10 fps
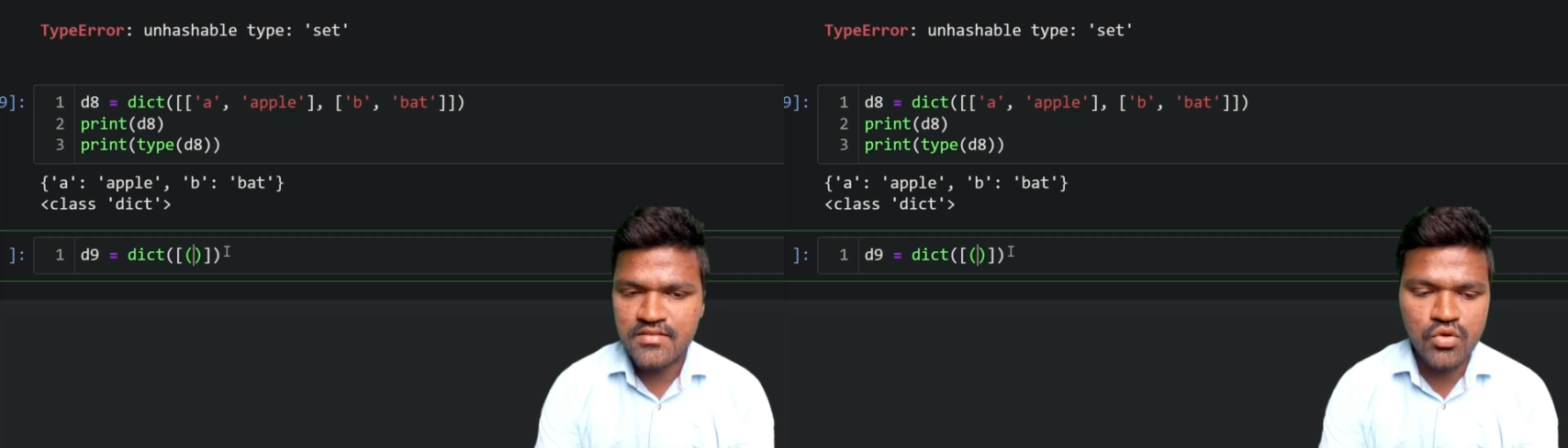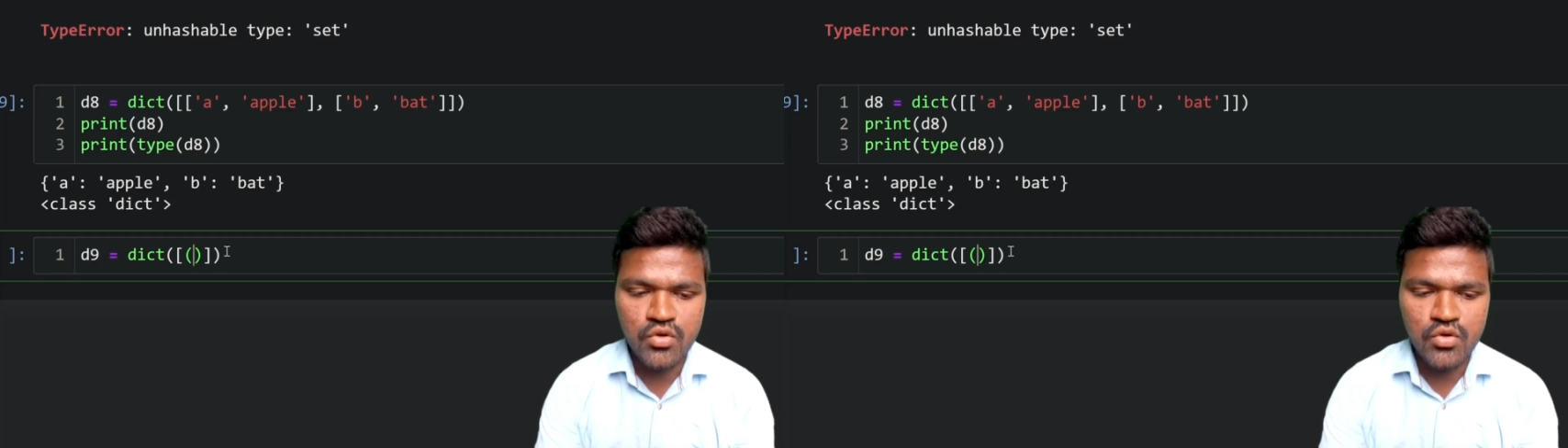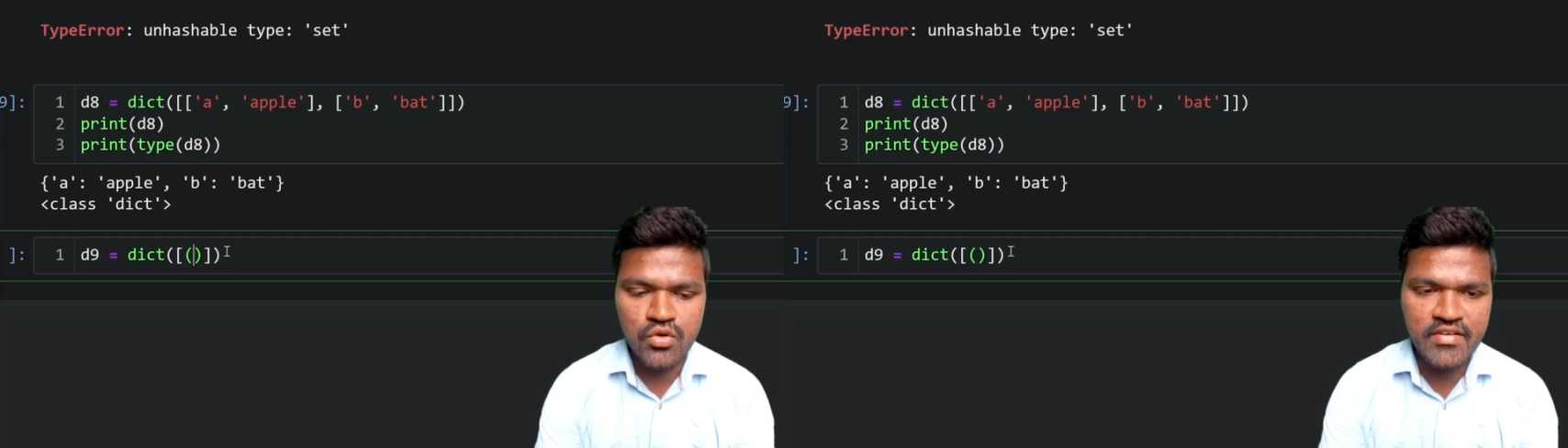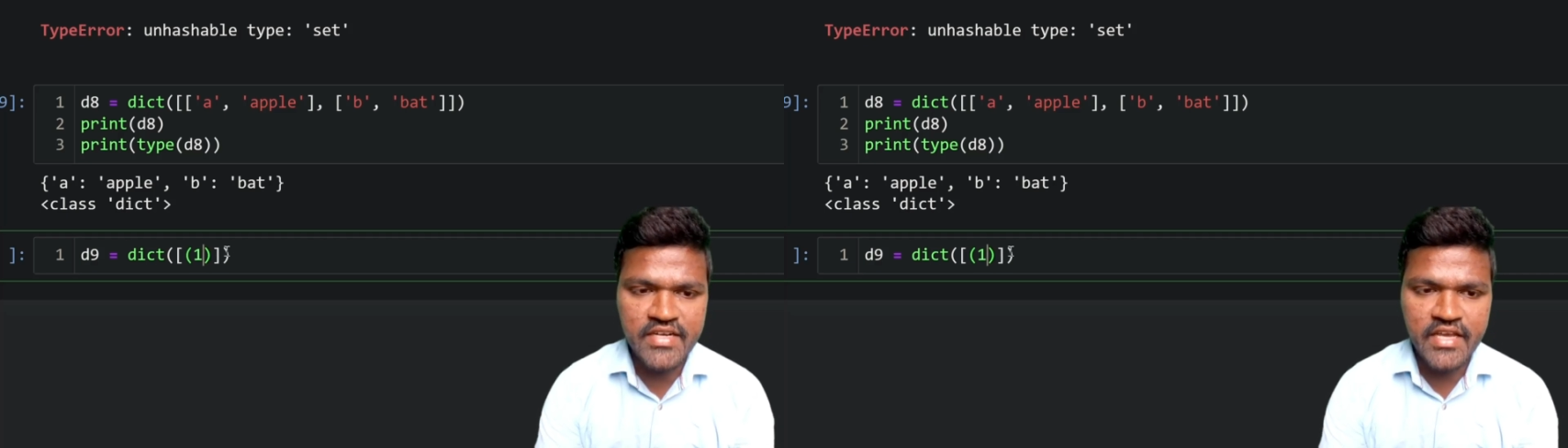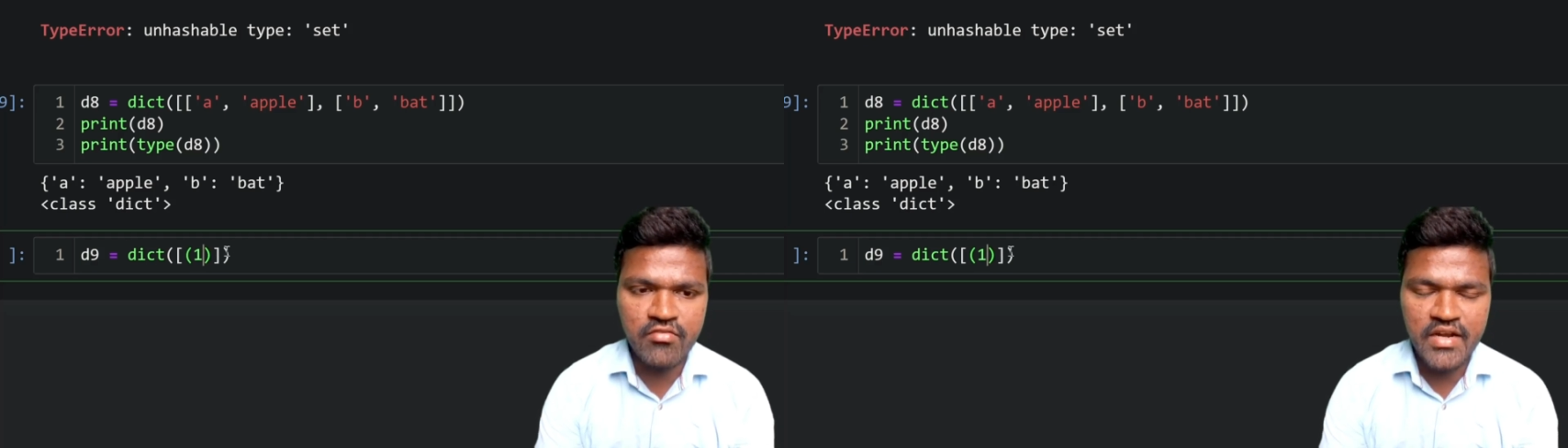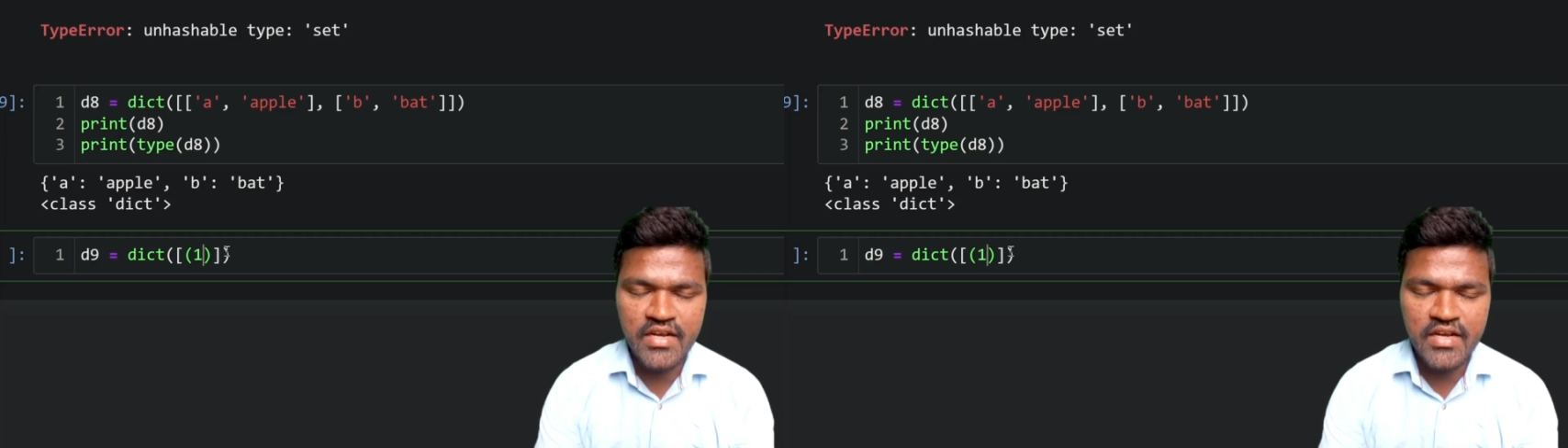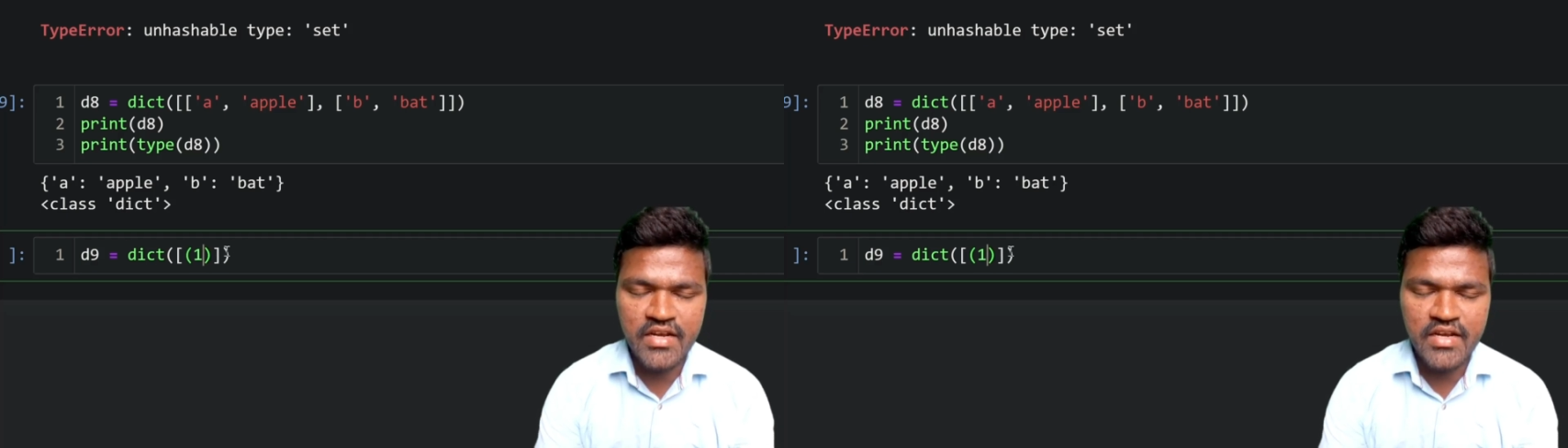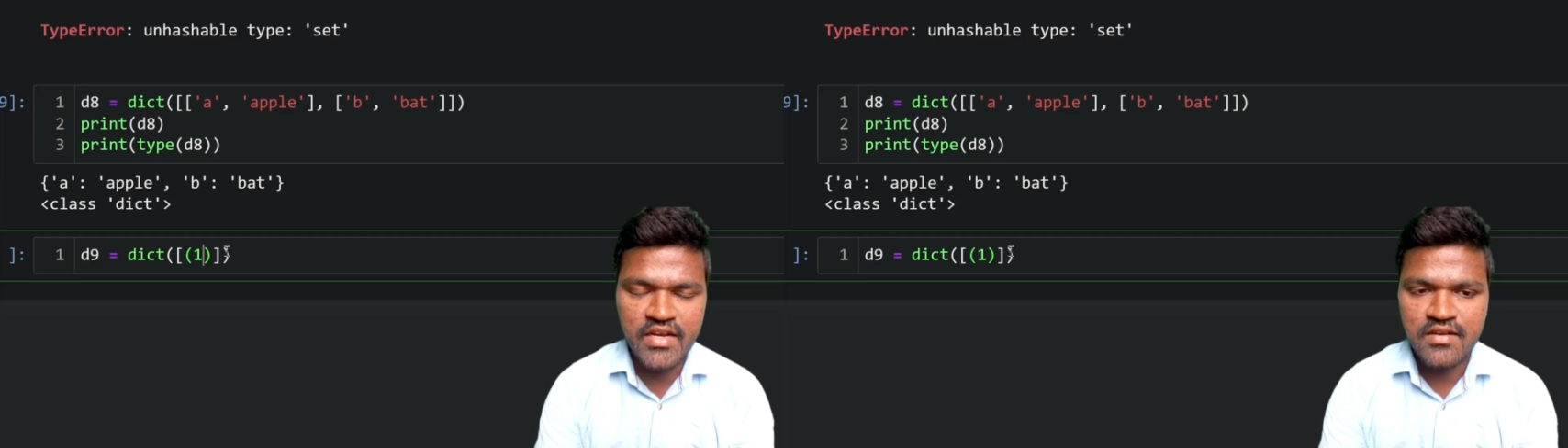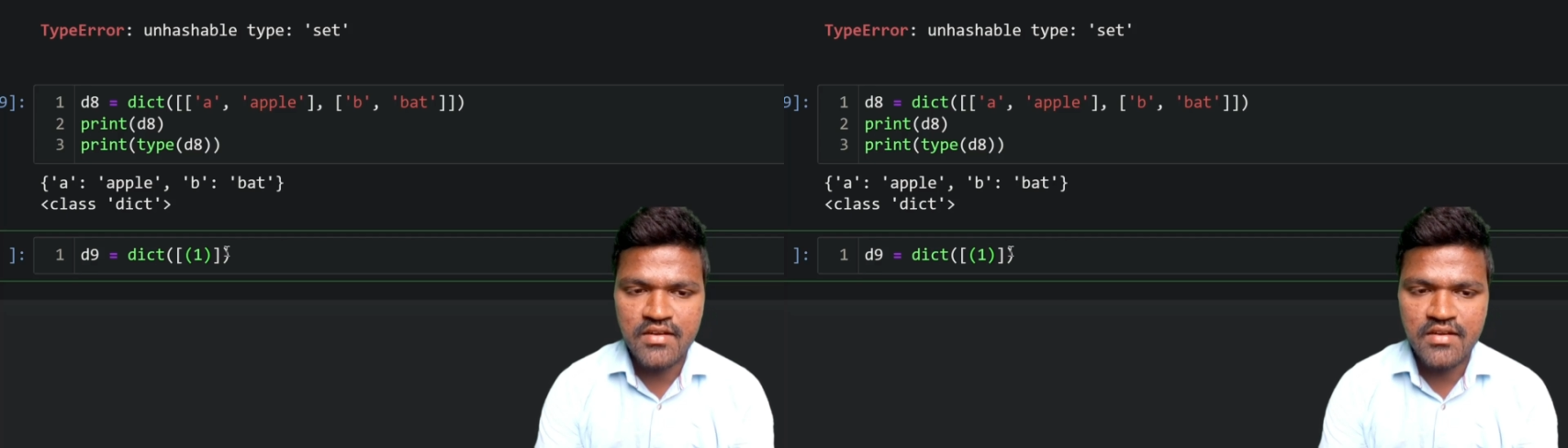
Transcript: So I will take 1 here,